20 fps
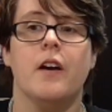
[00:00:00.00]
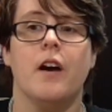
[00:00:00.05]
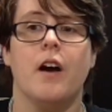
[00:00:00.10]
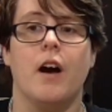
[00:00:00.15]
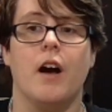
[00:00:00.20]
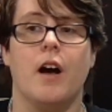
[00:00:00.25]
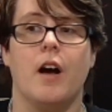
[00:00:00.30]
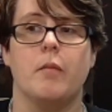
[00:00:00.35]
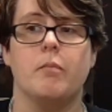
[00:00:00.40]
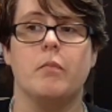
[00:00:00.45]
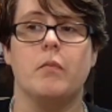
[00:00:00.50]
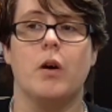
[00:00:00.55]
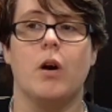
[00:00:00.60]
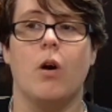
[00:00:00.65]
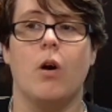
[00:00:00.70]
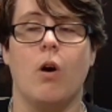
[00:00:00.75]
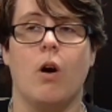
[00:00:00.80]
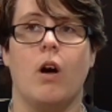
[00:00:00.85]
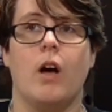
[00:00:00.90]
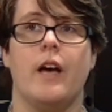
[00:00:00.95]

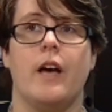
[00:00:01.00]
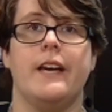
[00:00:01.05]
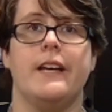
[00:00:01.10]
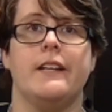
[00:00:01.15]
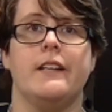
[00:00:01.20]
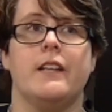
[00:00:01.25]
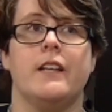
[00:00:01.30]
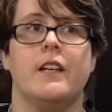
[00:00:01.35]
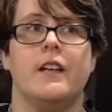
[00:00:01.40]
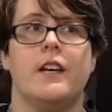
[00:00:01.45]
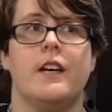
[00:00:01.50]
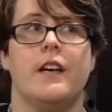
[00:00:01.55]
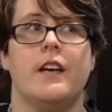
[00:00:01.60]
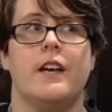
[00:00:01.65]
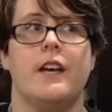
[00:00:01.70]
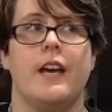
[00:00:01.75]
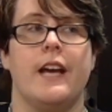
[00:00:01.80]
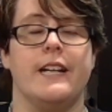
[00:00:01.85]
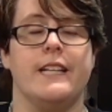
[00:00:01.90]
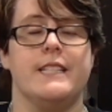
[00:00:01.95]
On
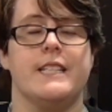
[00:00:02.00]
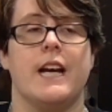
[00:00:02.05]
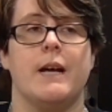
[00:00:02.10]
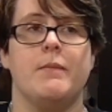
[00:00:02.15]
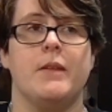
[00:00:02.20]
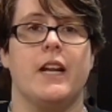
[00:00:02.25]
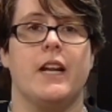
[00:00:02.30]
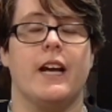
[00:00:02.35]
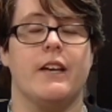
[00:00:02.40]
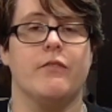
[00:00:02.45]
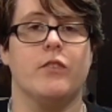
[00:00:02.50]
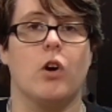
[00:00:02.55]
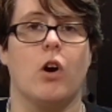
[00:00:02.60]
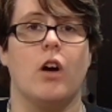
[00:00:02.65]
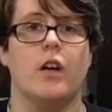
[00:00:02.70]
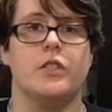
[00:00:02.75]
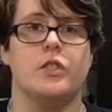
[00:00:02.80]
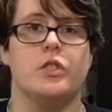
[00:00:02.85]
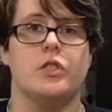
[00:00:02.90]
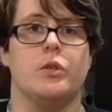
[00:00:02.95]
any time that I have
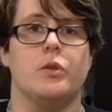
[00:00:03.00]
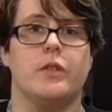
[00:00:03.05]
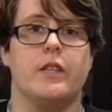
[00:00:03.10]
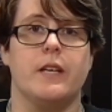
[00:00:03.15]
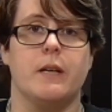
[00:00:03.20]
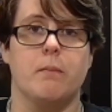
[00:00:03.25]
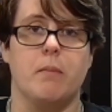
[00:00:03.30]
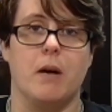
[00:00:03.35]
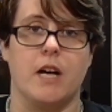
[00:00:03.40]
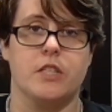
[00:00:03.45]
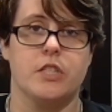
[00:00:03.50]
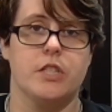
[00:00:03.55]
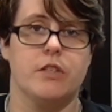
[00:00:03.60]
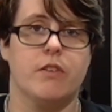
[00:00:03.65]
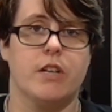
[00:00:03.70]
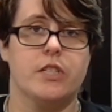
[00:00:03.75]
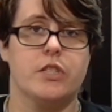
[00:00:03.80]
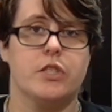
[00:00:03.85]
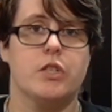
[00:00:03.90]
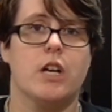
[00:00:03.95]
gone to the hibachi
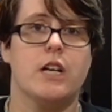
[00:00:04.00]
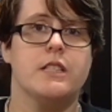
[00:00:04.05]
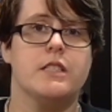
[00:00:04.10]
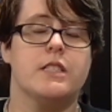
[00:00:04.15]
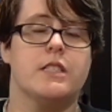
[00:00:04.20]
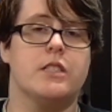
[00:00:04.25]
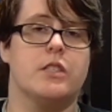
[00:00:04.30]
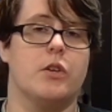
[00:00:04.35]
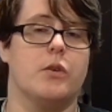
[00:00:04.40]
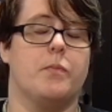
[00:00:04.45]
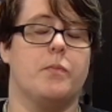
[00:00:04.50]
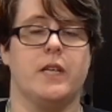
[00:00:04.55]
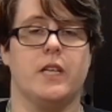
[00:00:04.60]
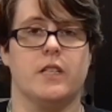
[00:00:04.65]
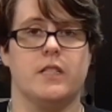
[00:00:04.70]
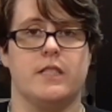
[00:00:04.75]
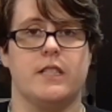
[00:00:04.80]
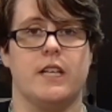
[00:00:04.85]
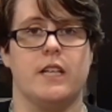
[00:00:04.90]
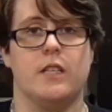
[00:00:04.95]
restaurants, so
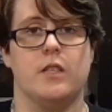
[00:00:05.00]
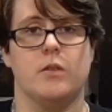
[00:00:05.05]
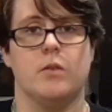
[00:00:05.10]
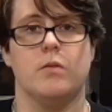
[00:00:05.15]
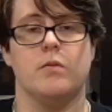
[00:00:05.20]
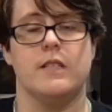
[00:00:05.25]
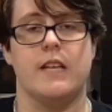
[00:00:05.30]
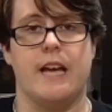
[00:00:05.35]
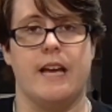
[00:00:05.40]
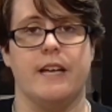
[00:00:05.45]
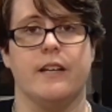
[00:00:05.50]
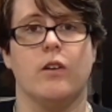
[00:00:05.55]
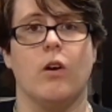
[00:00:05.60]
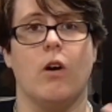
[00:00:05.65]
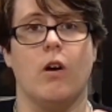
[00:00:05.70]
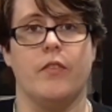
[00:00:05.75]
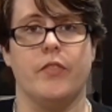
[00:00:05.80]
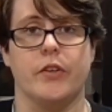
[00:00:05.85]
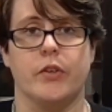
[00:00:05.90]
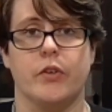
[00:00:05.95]
because they use egg
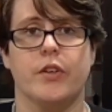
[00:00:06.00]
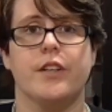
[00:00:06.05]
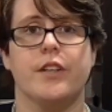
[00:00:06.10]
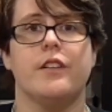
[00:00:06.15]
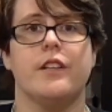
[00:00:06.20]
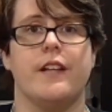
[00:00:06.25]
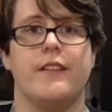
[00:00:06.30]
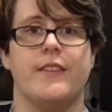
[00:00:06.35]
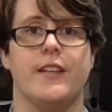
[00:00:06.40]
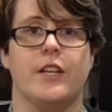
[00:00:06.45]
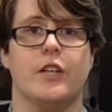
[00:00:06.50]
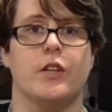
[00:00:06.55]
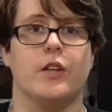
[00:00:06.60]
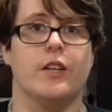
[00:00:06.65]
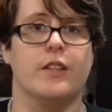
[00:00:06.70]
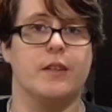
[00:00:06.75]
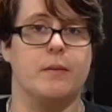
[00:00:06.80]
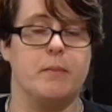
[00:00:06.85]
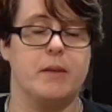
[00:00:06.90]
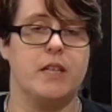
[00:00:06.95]
on the grill and they
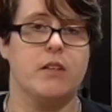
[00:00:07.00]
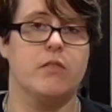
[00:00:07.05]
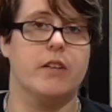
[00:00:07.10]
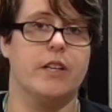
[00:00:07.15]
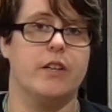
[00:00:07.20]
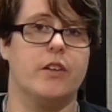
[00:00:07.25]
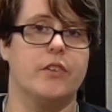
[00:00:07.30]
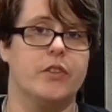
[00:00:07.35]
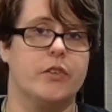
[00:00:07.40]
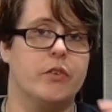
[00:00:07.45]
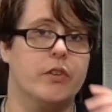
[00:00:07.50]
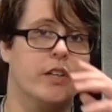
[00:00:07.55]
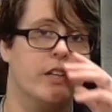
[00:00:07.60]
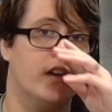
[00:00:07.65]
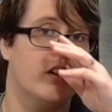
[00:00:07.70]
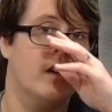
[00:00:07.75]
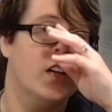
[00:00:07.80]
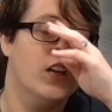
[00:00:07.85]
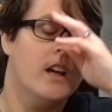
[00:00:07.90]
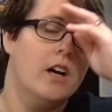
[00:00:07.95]
cook the meat right on the
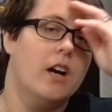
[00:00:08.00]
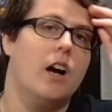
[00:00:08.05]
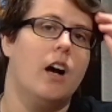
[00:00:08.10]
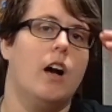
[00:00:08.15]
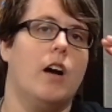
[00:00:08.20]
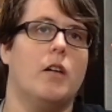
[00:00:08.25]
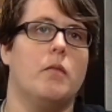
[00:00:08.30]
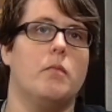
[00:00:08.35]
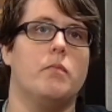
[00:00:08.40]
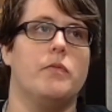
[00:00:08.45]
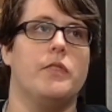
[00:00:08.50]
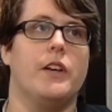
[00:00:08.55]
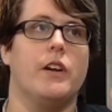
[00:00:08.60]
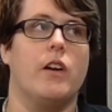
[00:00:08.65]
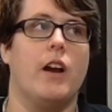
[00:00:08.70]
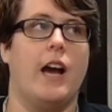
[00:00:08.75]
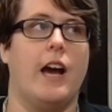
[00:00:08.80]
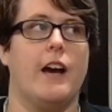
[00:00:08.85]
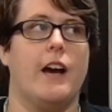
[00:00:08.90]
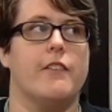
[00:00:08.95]
grill, there
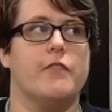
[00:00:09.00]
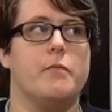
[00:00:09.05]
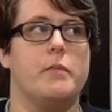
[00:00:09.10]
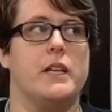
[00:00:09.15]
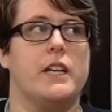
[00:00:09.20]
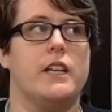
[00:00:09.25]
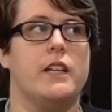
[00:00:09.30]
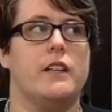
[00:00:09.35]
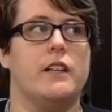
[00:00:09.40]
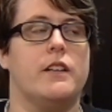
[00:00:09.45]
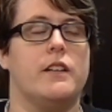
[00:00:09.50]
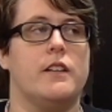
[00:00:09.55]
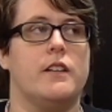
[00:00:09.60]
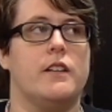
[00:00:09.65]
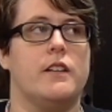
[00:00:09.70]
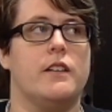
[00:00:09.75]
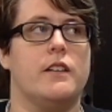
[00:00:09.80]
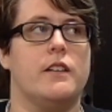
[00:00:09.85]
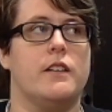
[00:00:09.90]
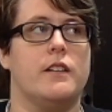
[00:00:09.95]
have been
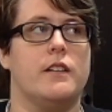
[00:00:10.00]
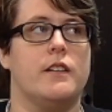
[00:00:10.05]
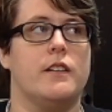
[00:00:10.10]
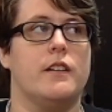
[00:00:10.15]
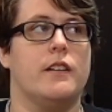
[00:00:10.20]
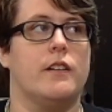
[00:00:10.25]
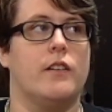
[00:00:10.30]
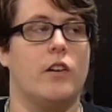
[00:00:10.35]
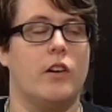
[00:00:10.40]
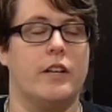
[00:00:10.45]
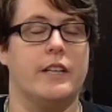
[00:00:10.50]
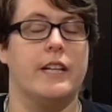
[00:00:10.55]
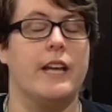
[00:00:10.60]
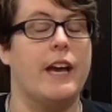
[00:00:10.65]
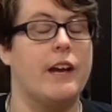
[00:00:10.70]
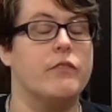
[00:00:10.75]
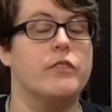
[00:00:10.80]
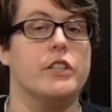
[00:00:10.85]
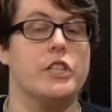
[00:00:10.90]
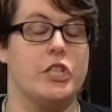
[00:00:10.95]
on
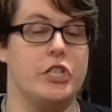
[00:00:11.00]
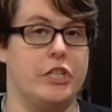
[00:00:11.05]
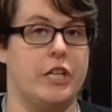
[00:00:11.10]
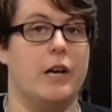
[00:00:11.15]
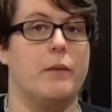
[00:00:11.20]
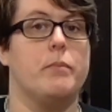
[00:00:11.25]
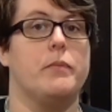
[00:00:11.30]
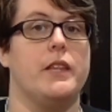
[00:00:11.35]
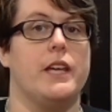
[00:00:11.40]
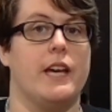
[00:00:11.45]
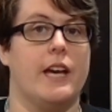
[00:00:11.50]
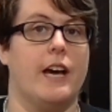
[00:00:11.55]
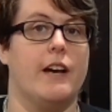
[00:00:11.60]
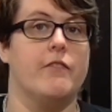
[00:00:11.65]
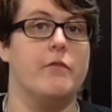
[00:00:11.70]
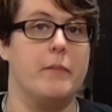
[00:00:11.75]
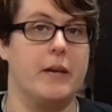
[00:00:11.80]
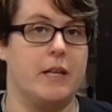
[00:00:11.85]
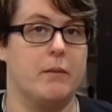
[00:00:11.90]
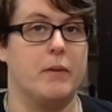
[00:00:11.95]
every ship, they have
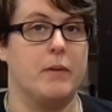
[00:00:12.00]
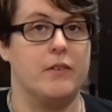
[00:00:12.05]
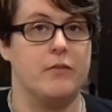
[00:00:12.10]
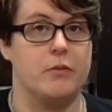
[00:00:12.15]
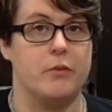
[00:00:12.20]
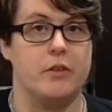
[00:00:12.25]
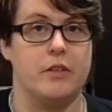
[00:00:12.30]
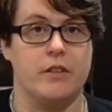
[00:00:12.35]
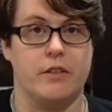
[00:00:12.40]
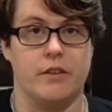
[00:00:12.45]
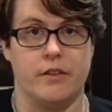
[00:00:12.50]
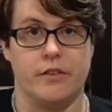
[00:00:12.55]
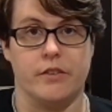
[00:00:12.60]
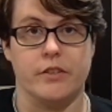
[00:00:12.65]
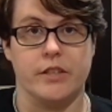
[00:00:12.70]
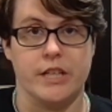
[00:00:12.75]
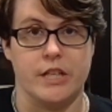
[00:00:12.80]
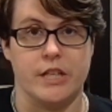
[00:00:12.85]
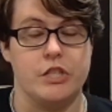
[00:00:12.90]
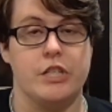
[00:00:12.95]
made my food in another
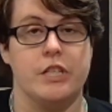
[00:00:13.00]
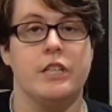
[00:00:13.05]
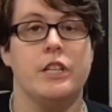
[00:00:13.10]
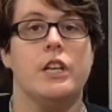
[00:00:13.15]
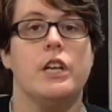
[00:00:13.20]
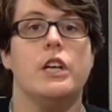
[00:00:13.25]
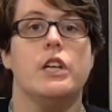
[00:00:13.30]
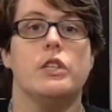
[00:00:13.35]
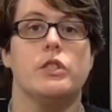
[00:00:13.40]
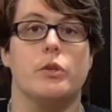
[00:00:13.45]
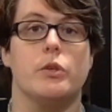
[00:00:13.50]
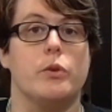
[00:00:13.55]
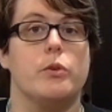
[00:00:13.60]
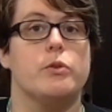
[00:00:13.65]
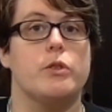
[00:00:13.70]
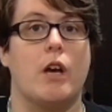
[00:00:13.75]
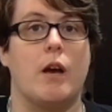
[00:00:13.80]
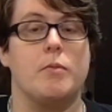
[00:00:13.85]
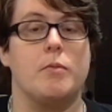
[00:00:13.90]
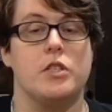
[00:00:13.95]
kitchen. So
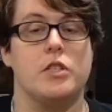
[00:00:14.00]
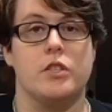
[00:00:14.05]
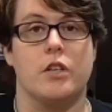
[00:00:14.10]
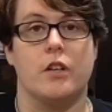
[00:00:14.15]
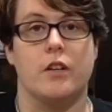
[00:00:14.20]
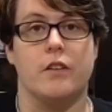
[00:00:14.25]
those options are